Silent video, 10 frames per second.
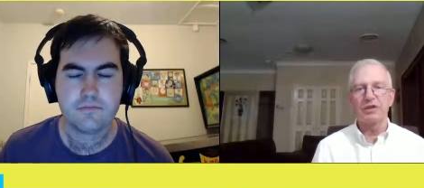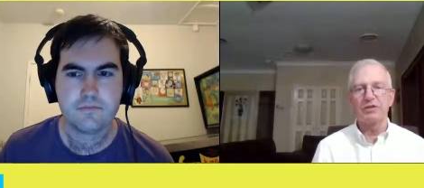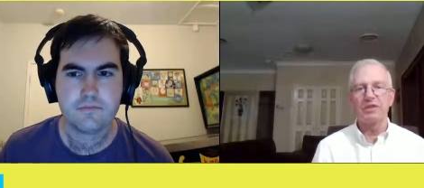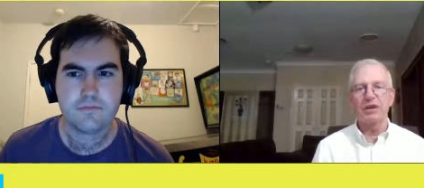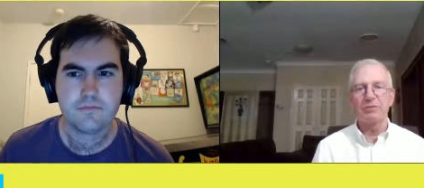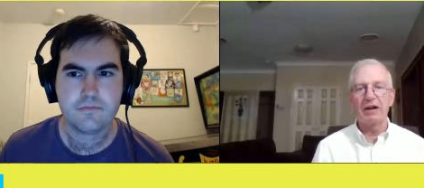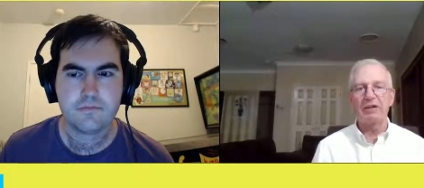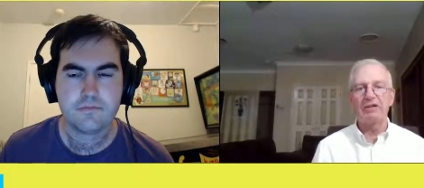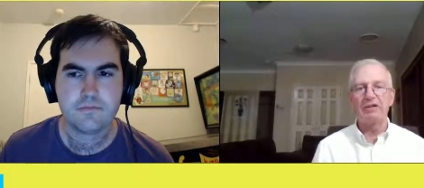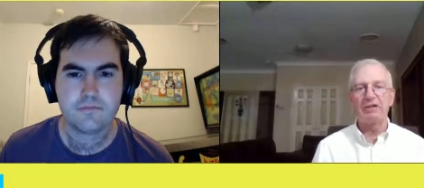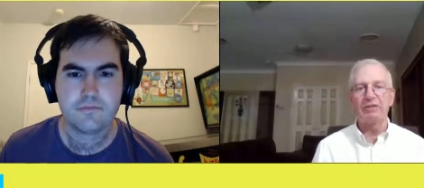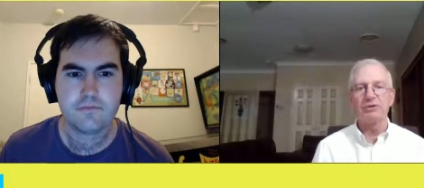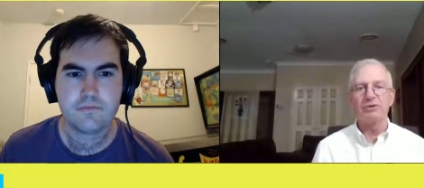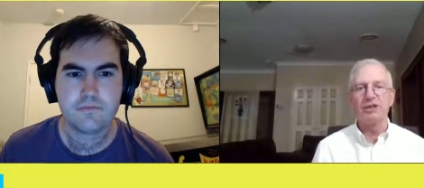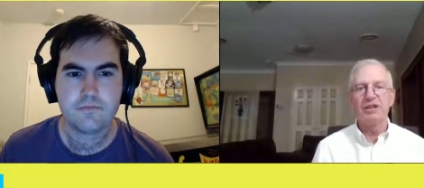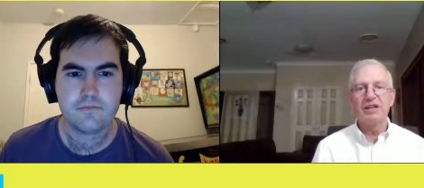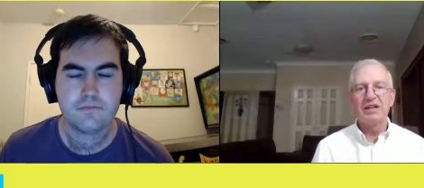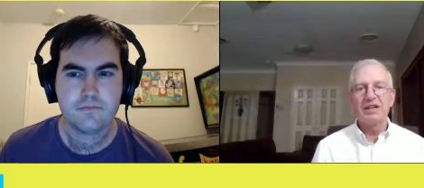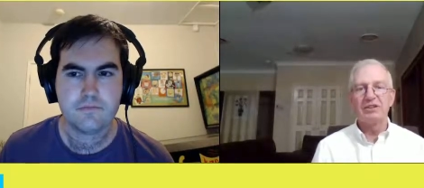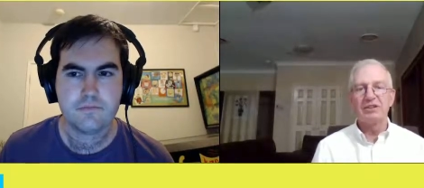Speaker 1: Tony Makin, who was in the
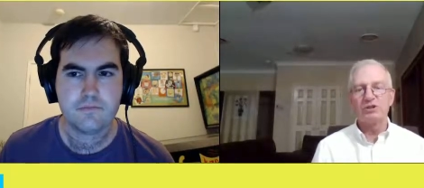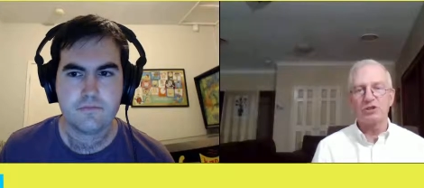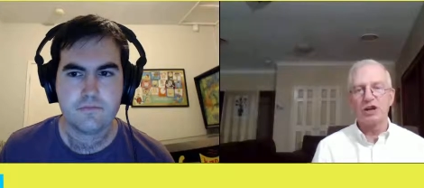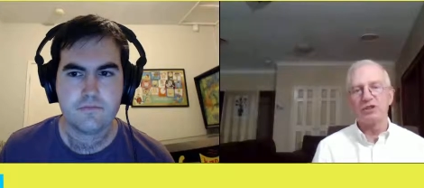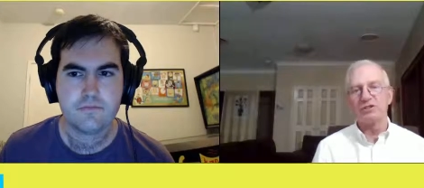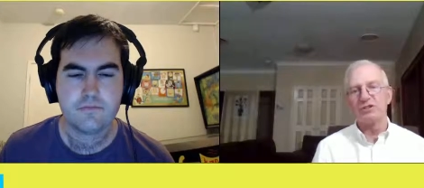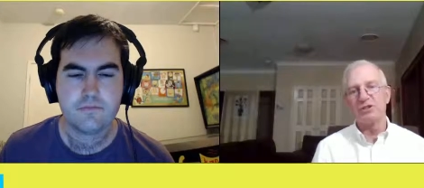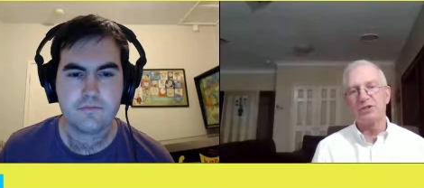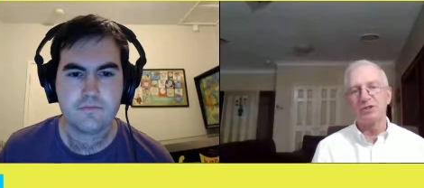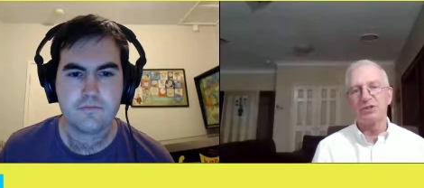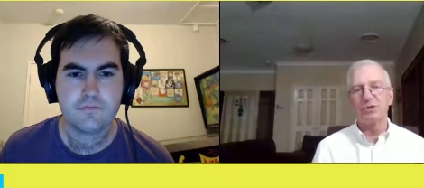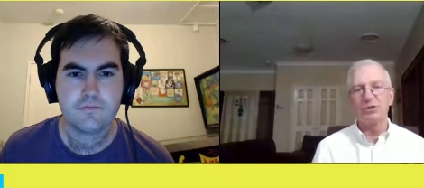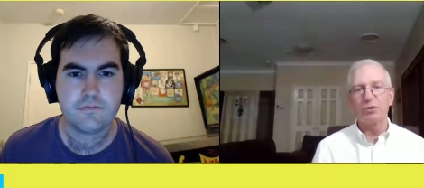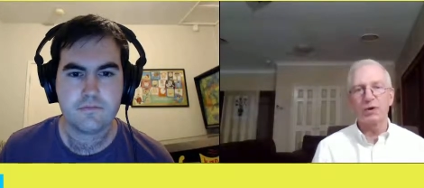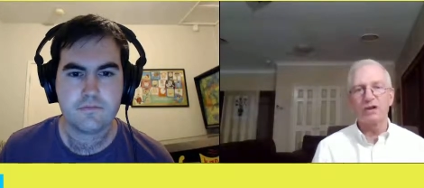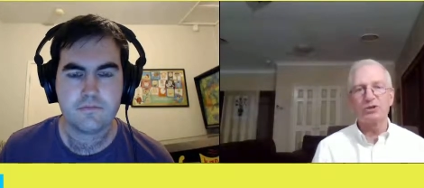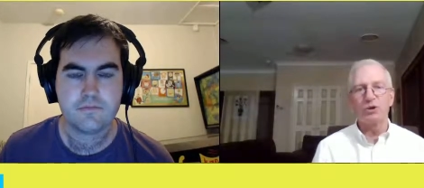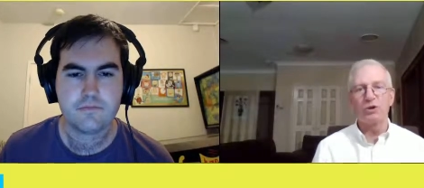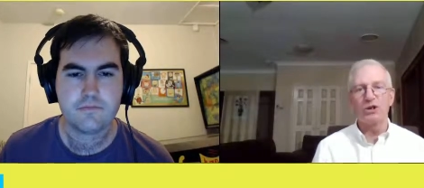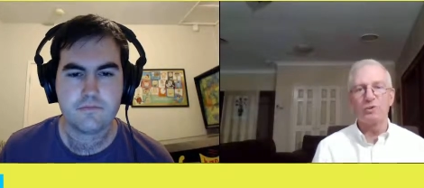Australian during the, the week talking about
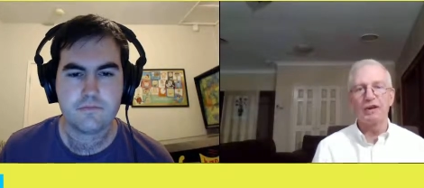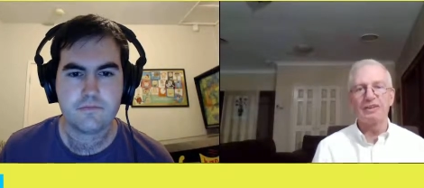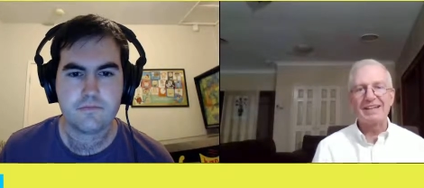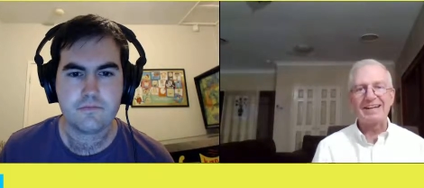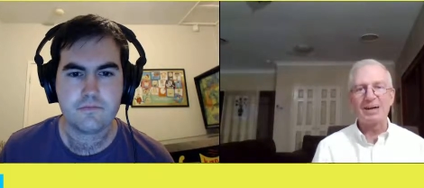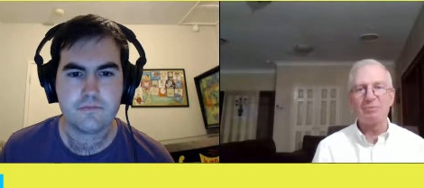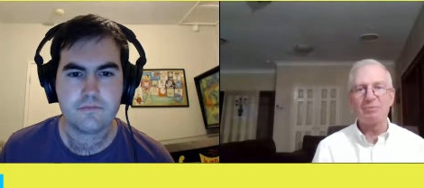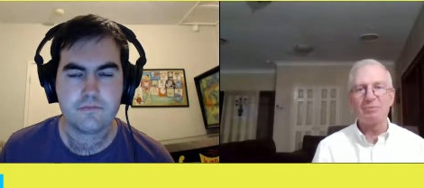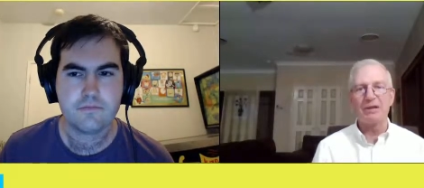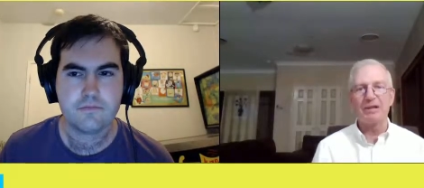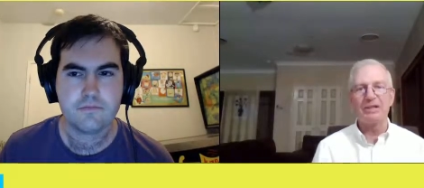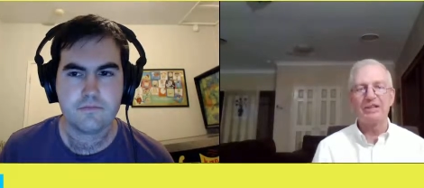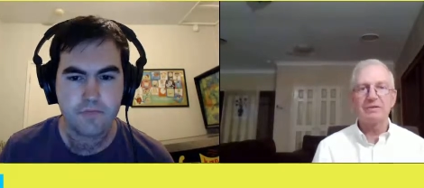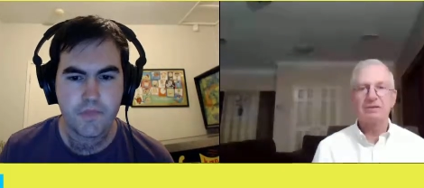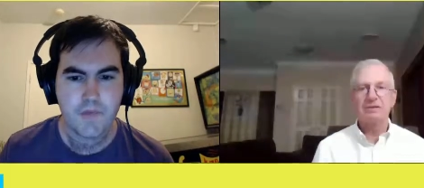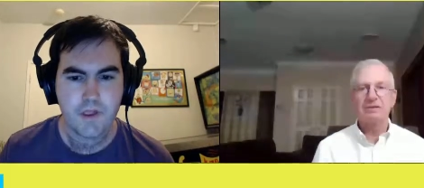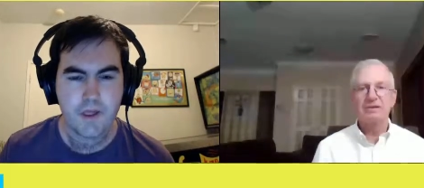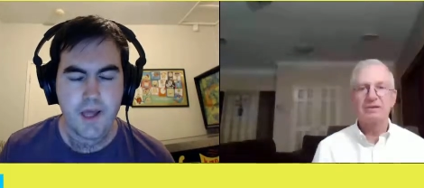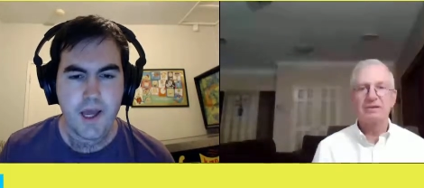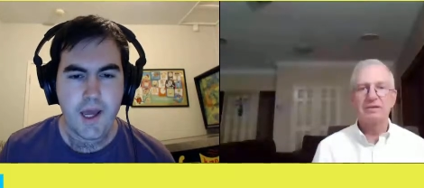the debt up here
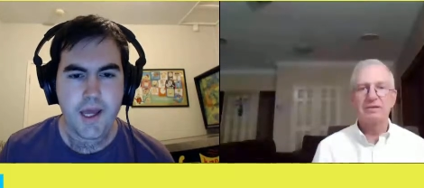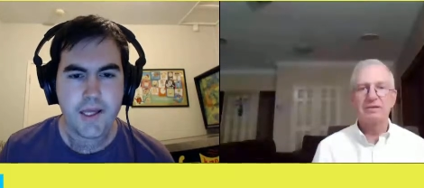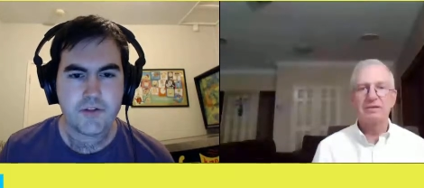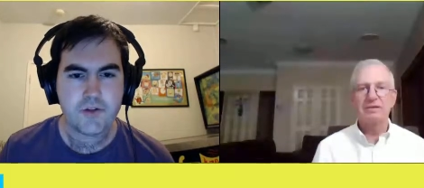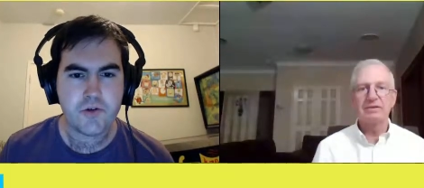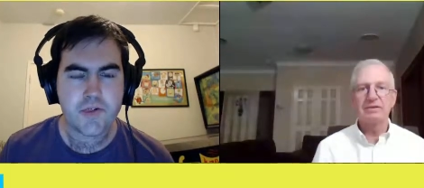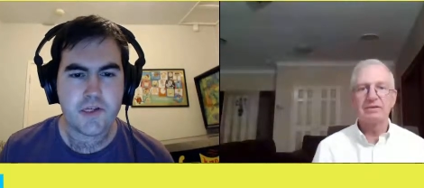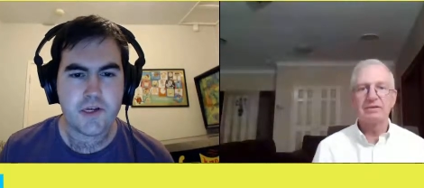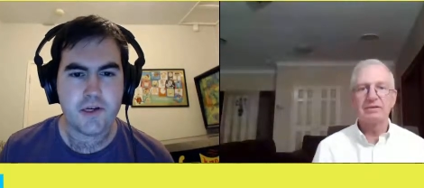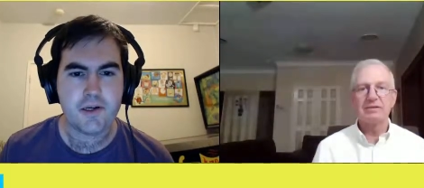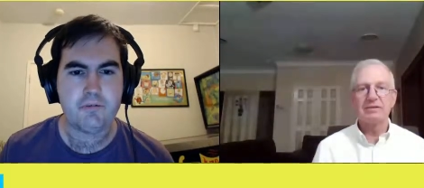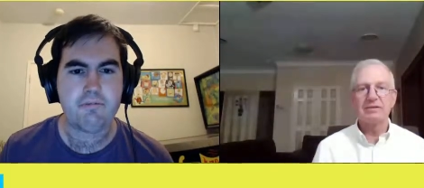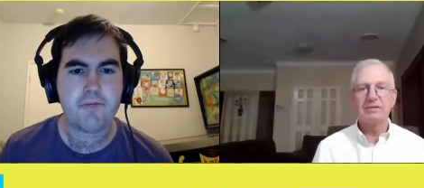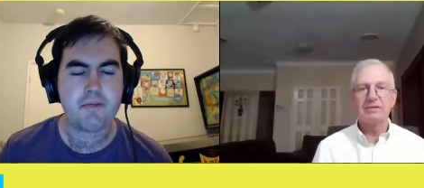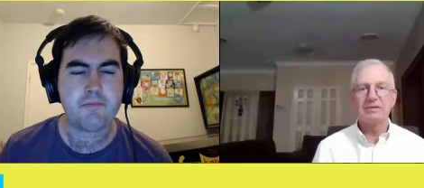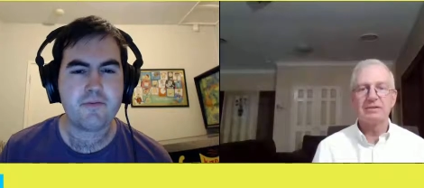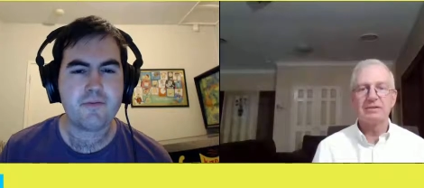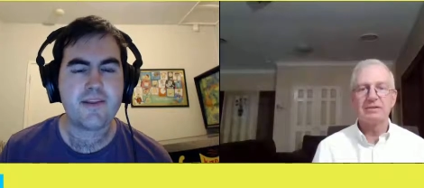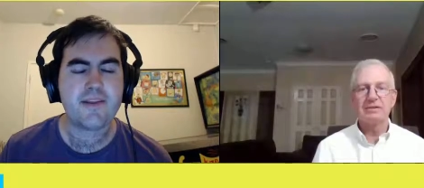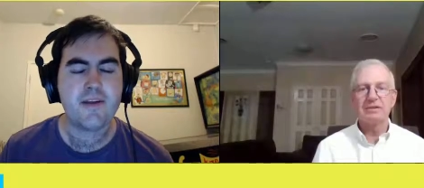
Speaker 2: and also, uh,
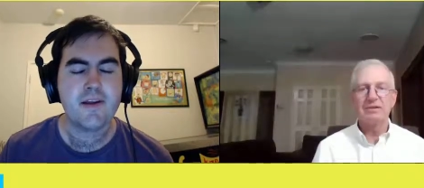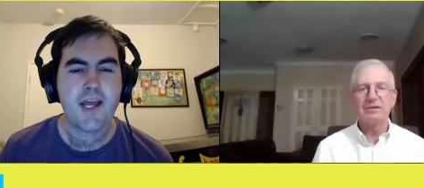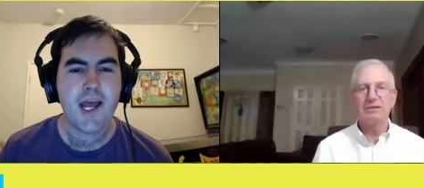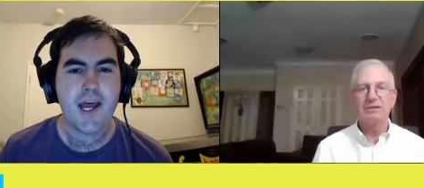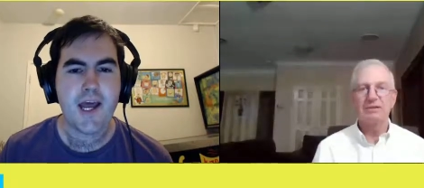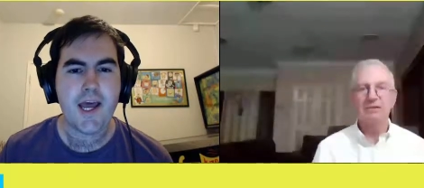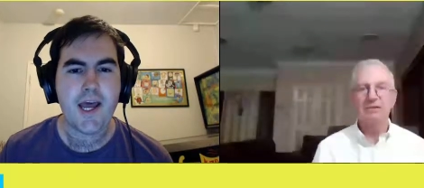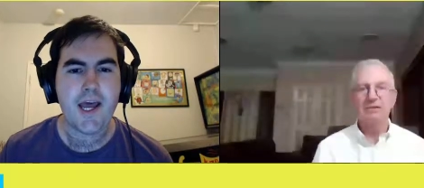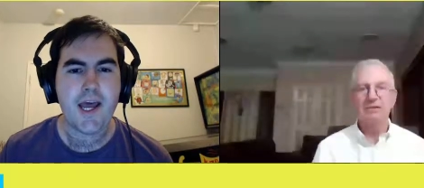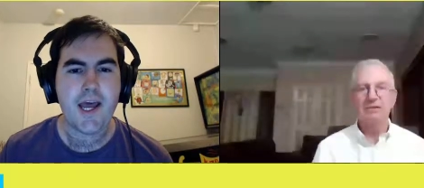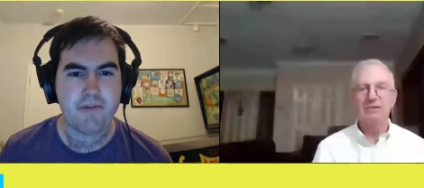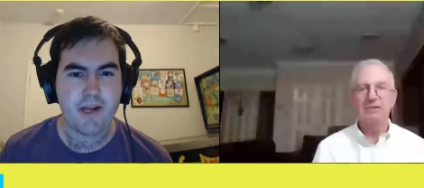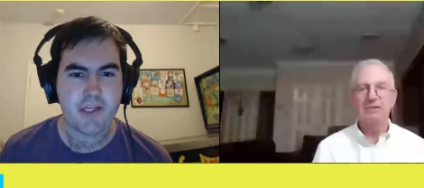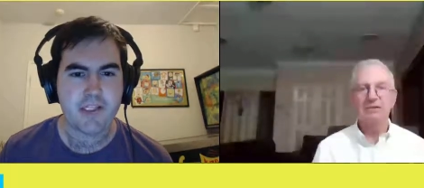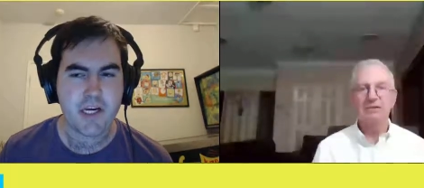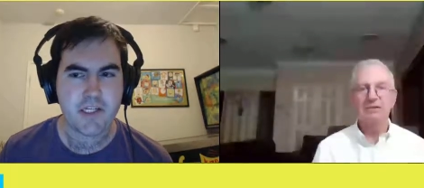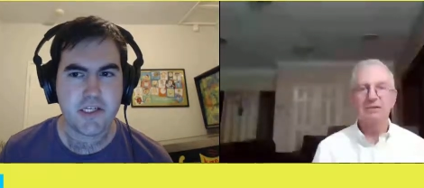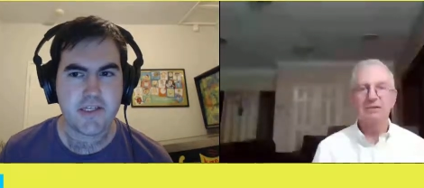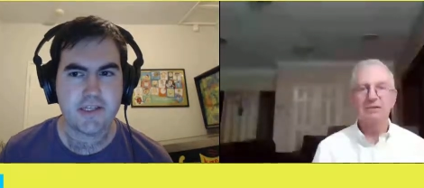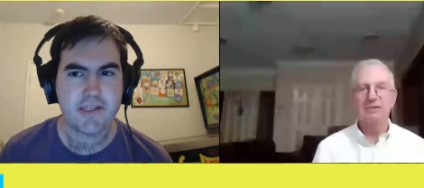Anastasia Palaszczuk,
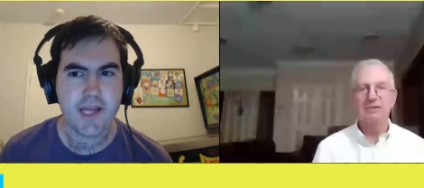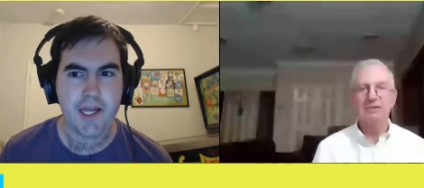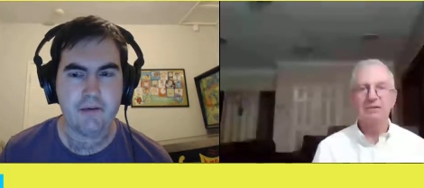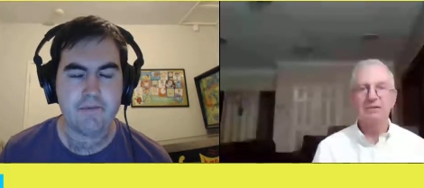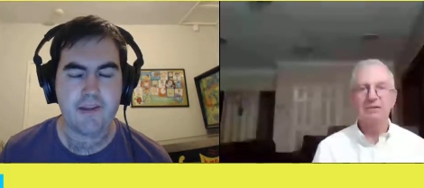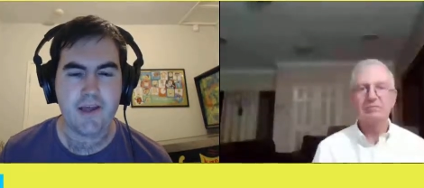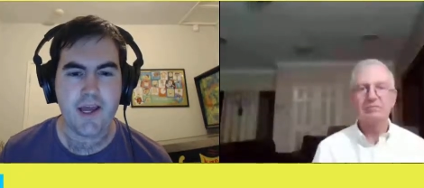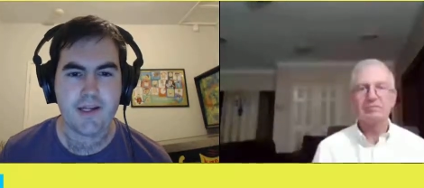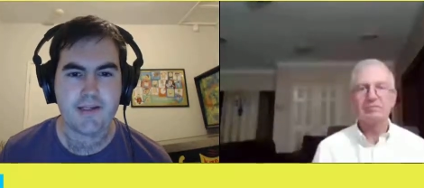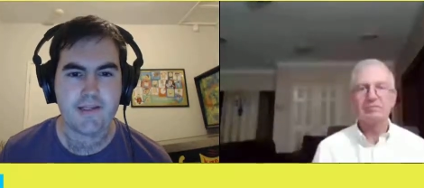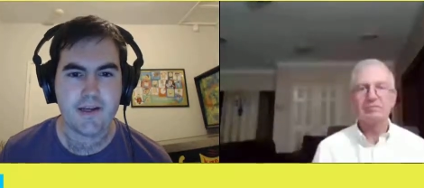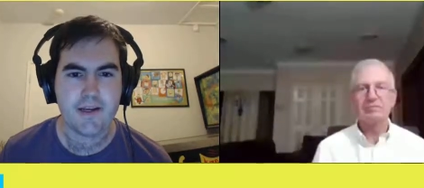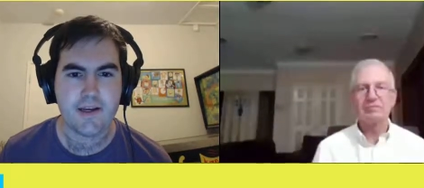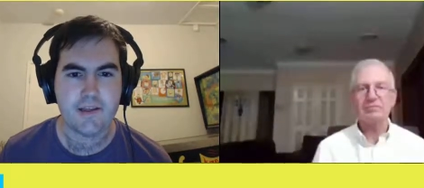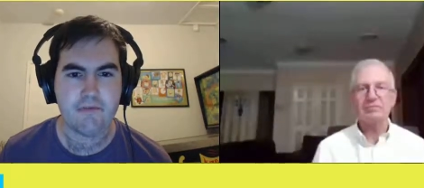she's claimed that uh, the